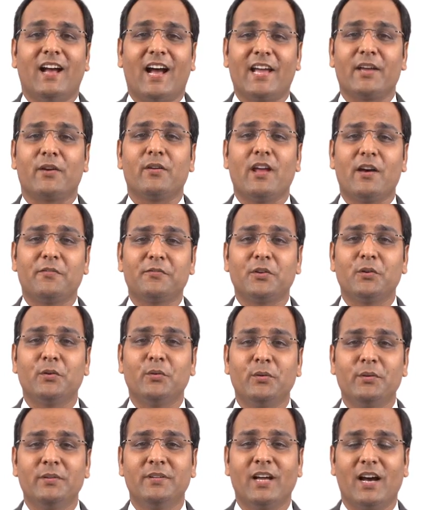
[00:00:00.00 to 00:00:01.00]
Hi, good
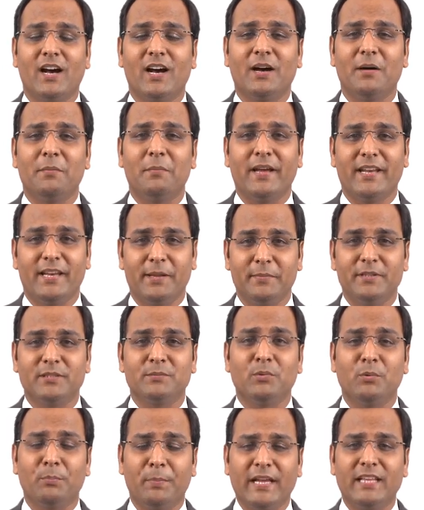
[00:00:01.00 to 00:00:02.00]
afternoon. Uh, my name is
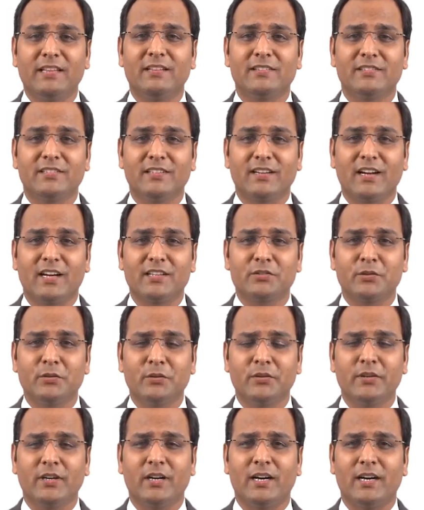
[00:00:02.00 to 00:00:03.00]
Bhupendra Singh
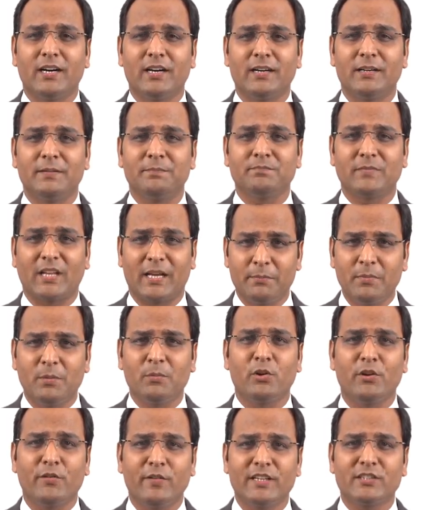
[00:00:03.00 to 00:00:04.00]
Rathore. Uh, I'm a
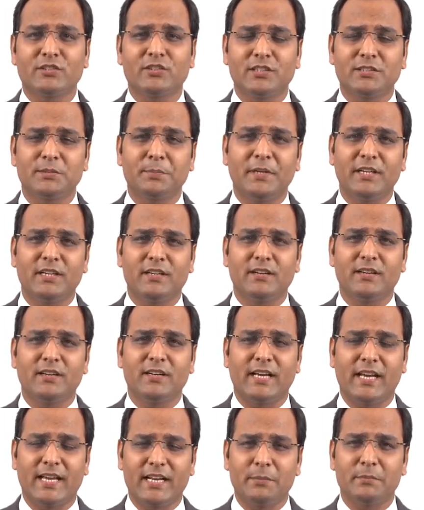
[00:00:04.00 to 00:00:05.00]
motivational speaker
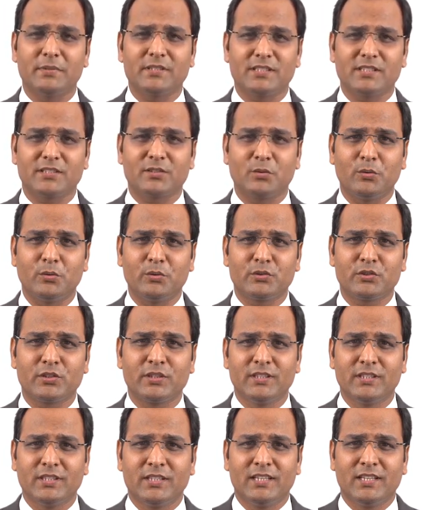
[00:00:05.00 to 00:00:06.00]
and a business coach.
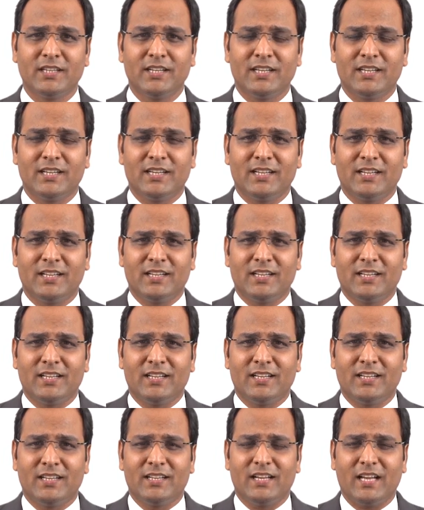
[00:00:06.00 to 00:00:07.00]

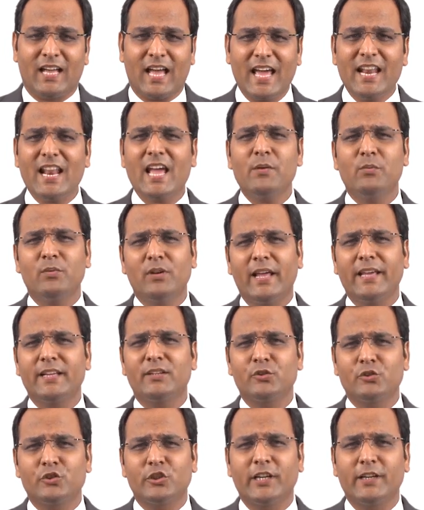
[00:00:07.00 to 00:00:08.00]
And I would
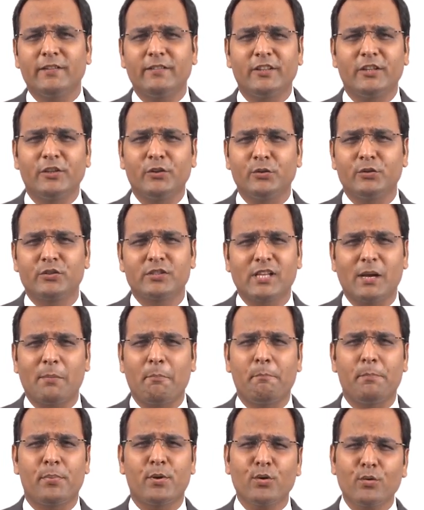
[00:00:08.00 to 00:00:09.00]
like to share with you
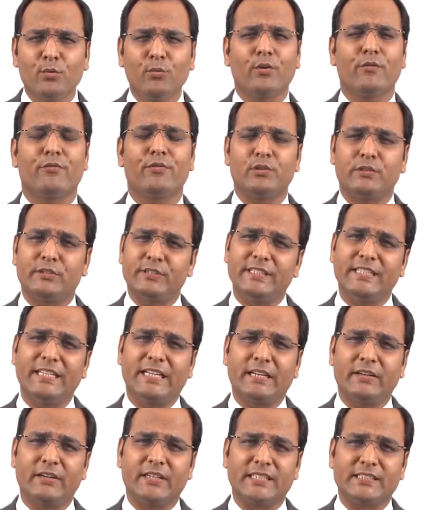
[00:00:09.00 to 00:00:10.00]
some beautiful
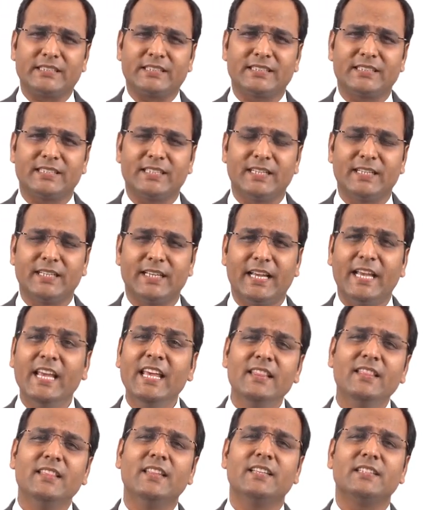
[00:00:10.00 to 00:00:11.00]
secrets
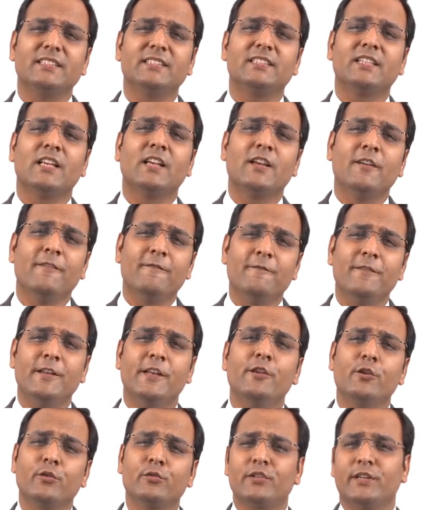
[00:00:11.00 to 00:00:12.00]
in this
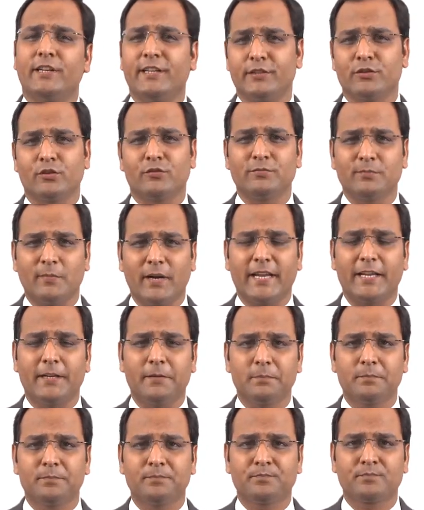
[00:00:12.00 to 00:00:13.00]
video series of
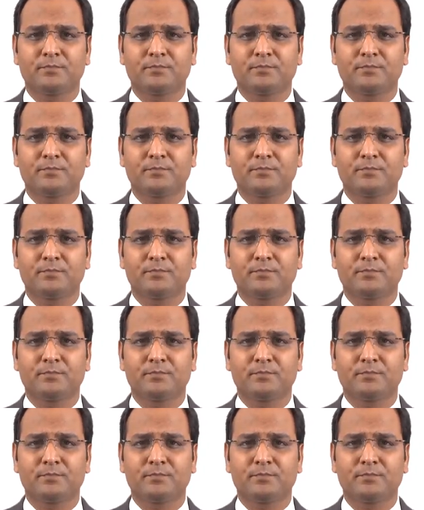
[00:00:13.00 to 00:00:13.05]
mine.